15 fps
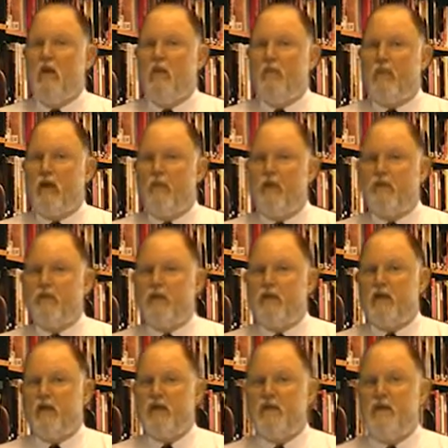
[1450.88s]
My question
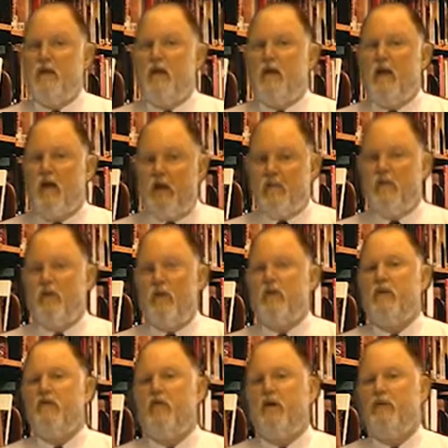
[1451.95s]
is, every one of
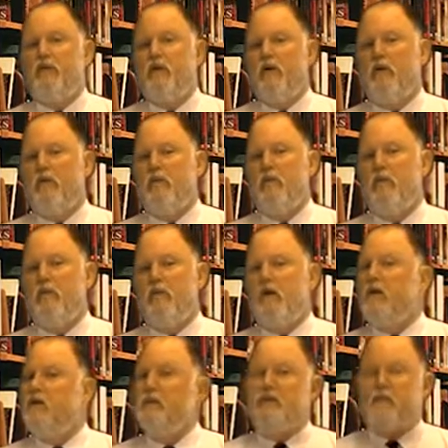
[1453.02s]
you knows Coke.
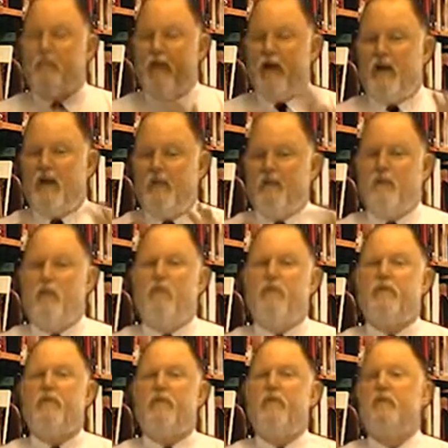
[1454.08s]
Just about every one
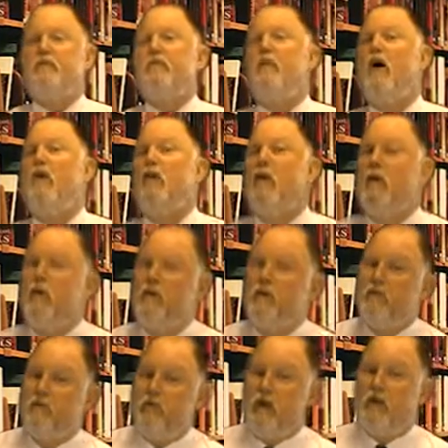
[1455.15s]
of you has bought a
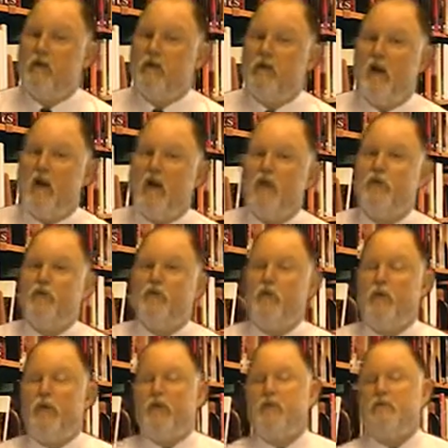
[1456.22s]
Coke product in the last 2
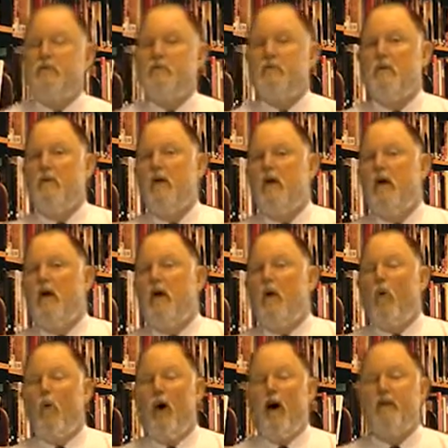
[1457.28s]
weeks.
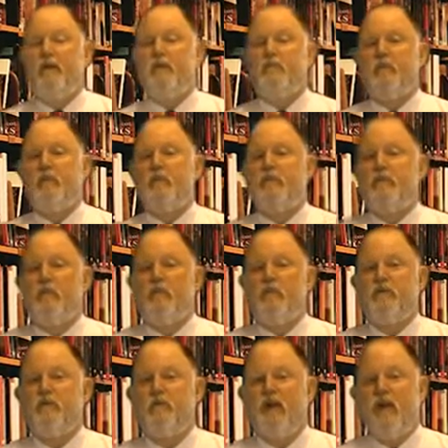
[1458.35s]
Why are they spending so
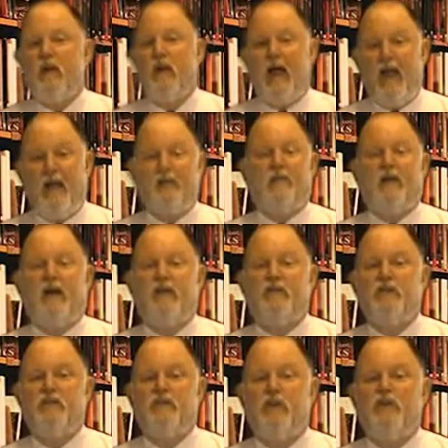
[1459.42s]
much money
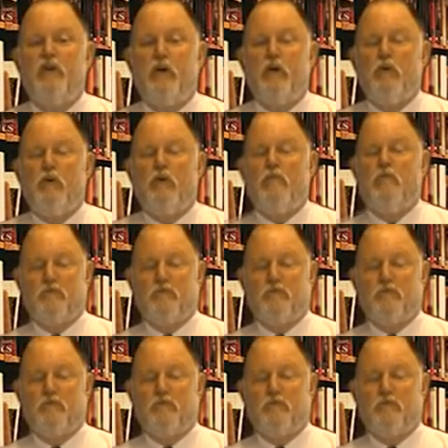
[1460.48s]
advertising to you?